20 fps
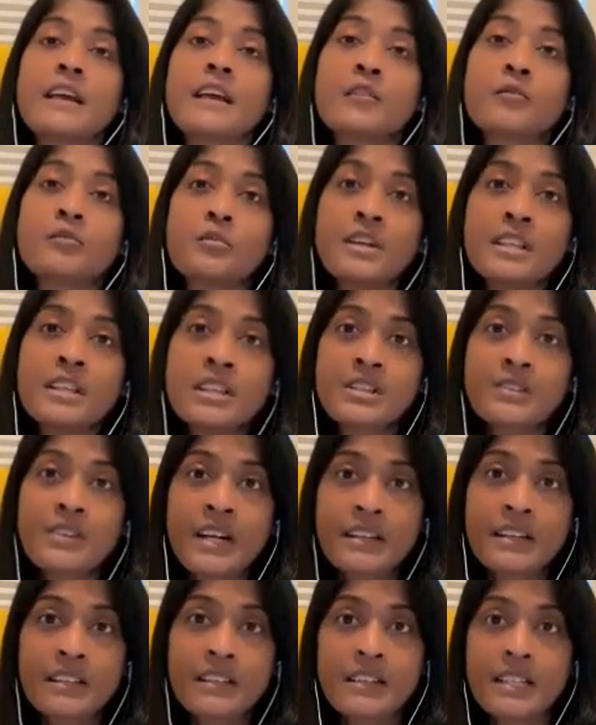If we
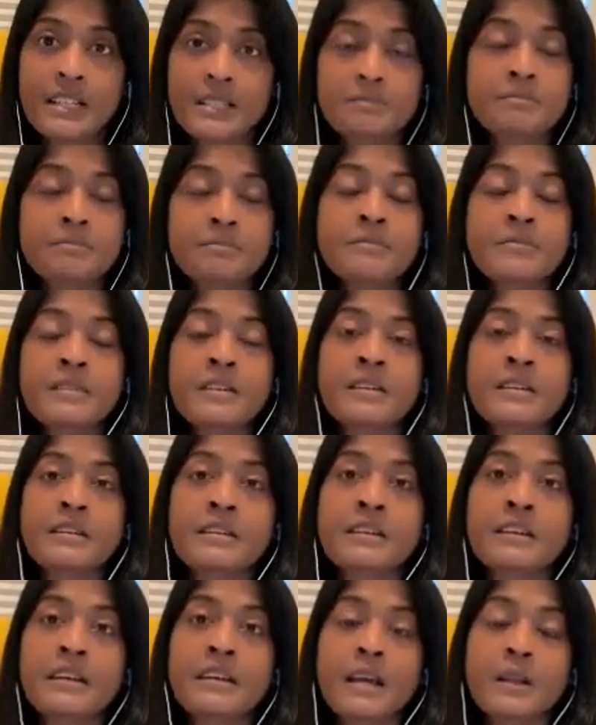threaten them
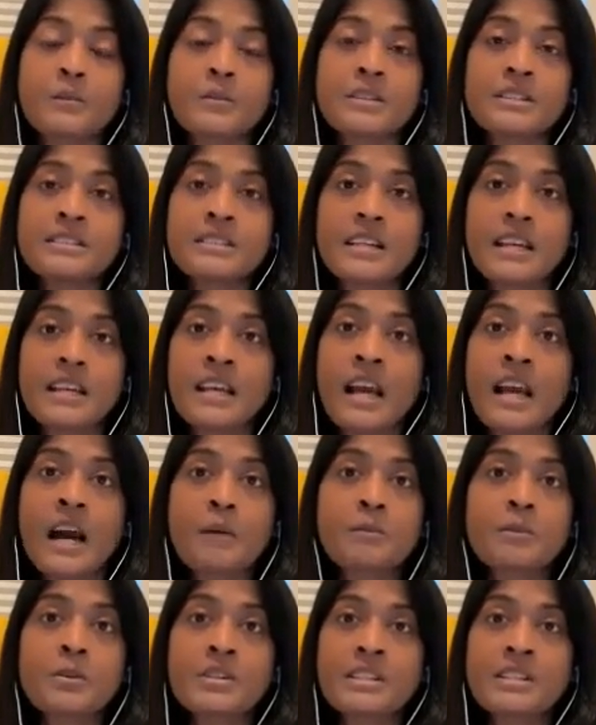and we say,
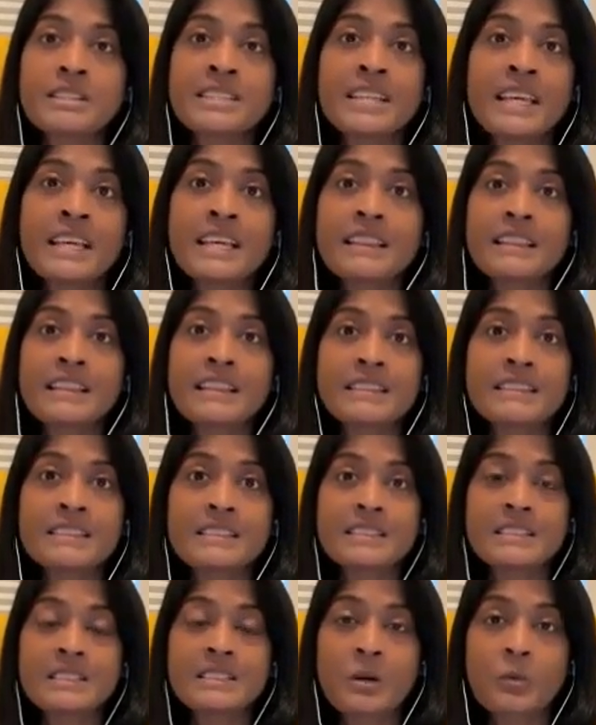I'm going to take
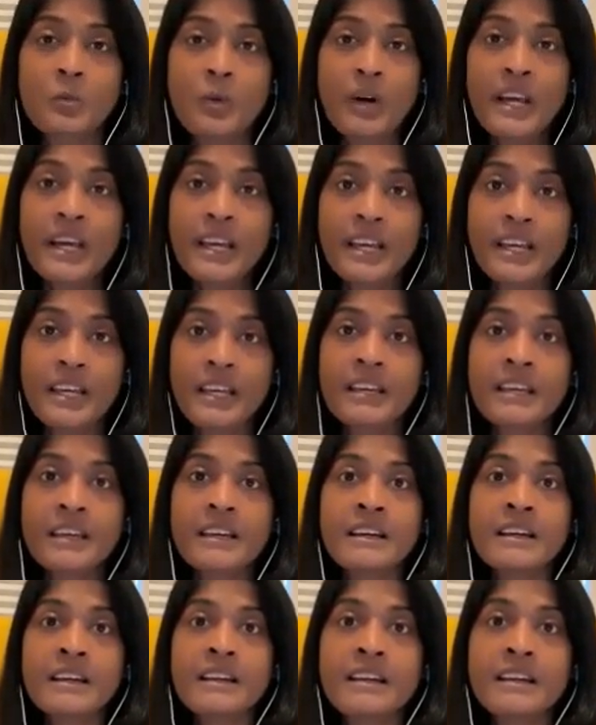this away,
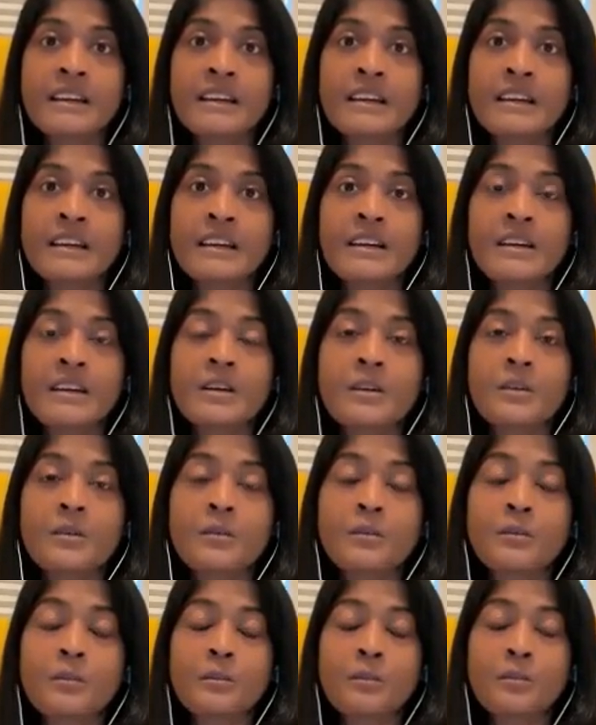
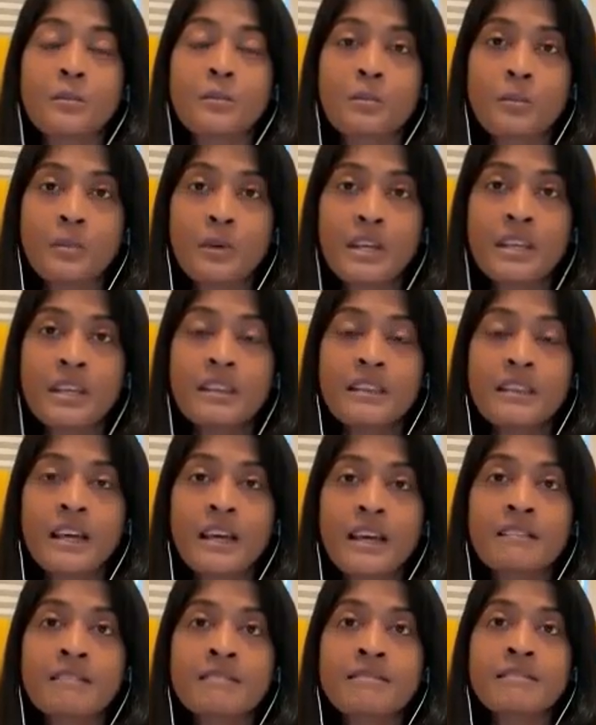we
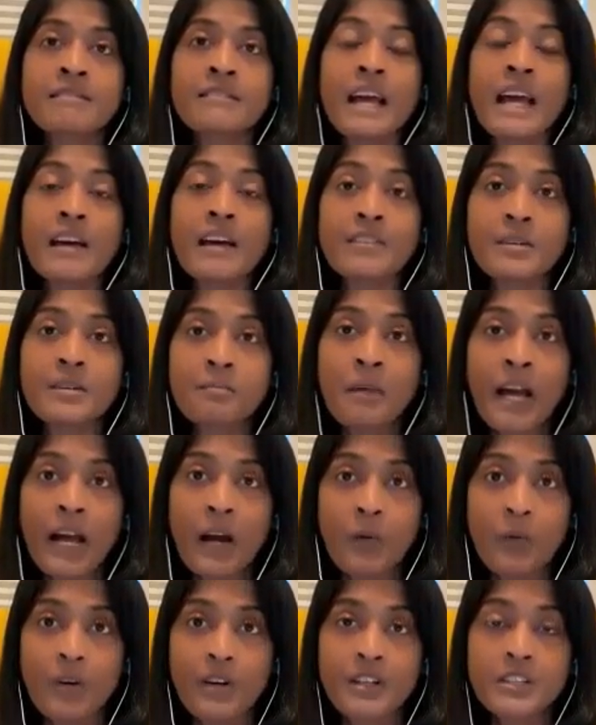then have the
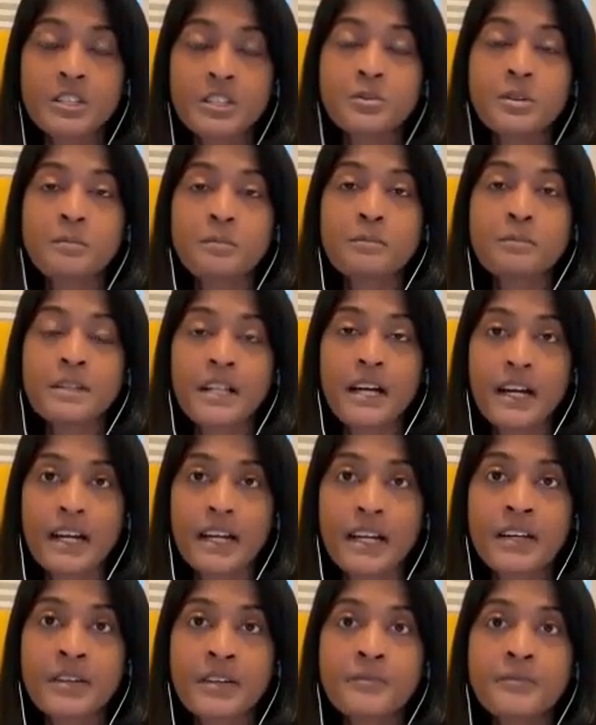power to
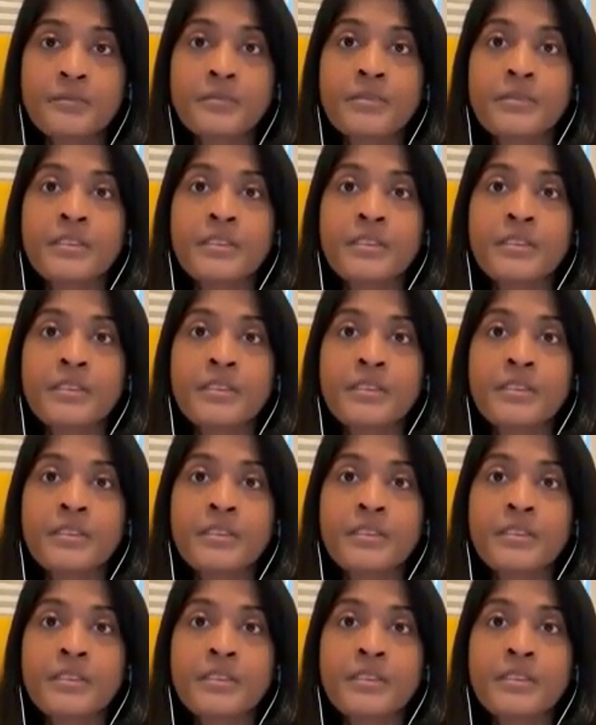imply